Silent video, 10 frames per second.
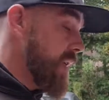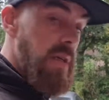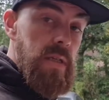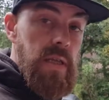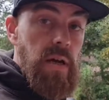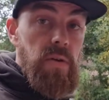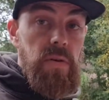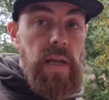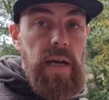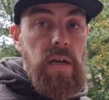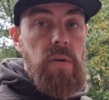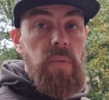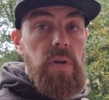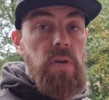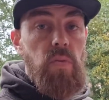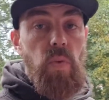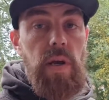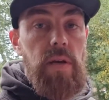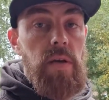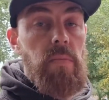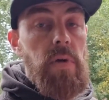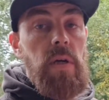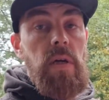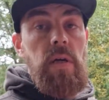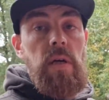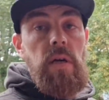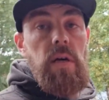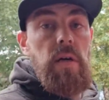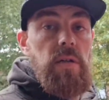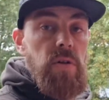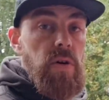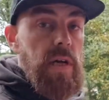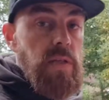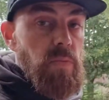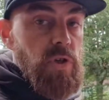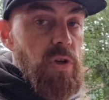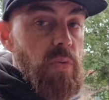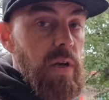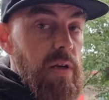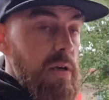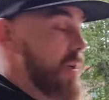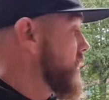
start tacking them and welding them. So I'll get as much of the welding